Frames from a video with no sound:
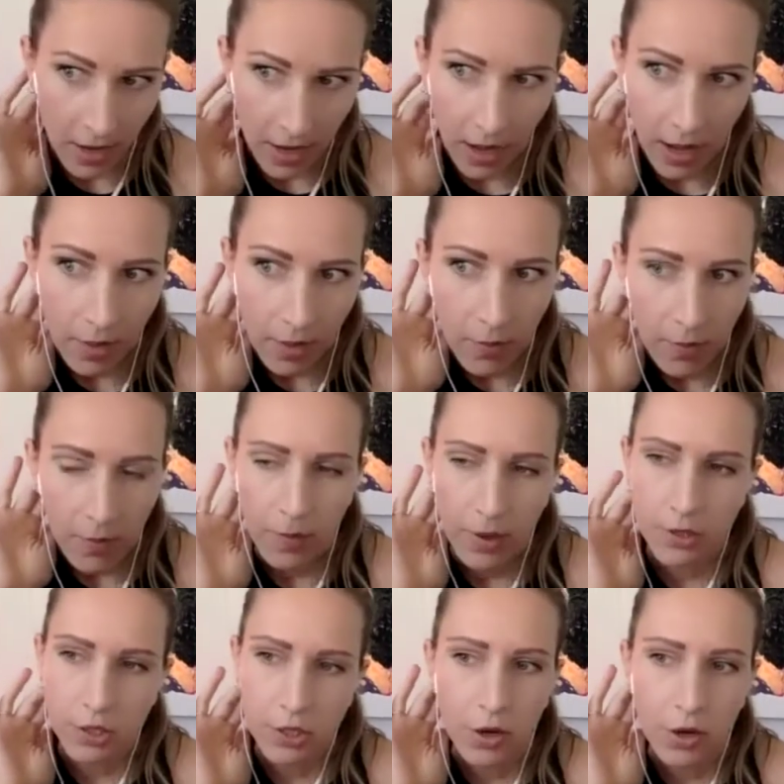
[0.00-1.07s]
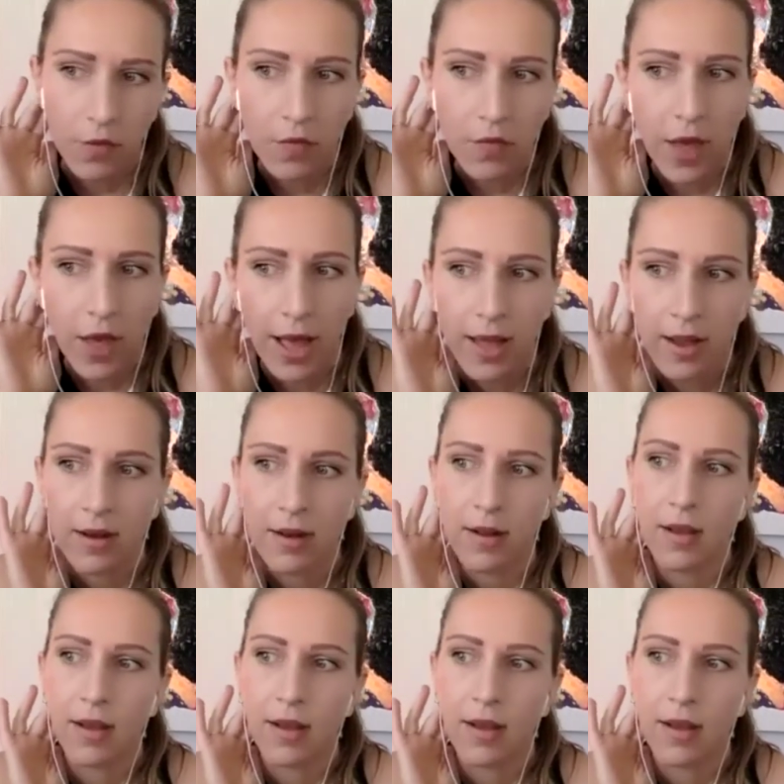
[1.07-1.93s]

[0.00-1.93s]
how much of that,